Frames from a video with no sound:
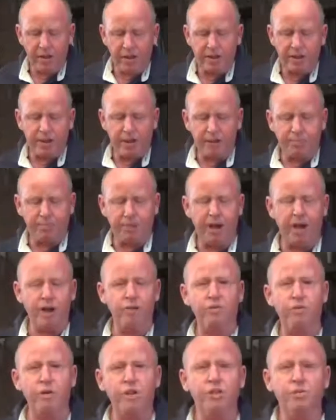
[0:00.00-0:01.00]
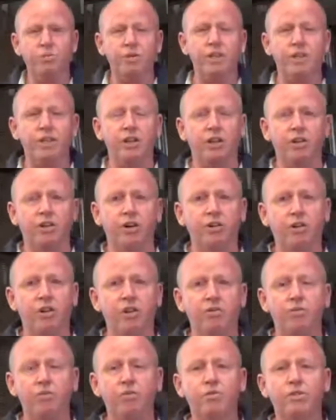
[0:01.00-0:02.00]
Another part which we did a lot
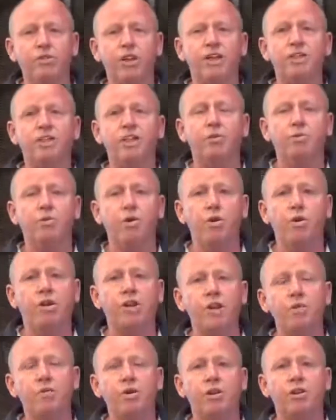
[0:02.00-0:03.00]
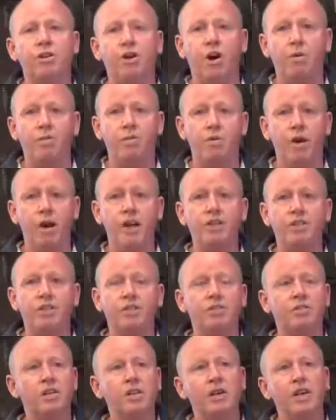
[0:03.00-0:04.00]
of was actually working with
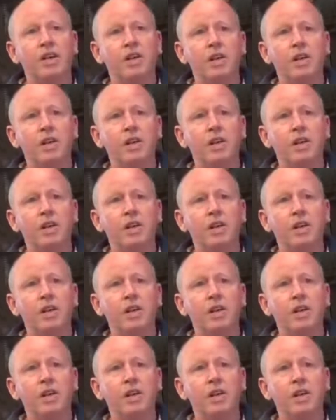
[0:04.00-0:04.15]
operations,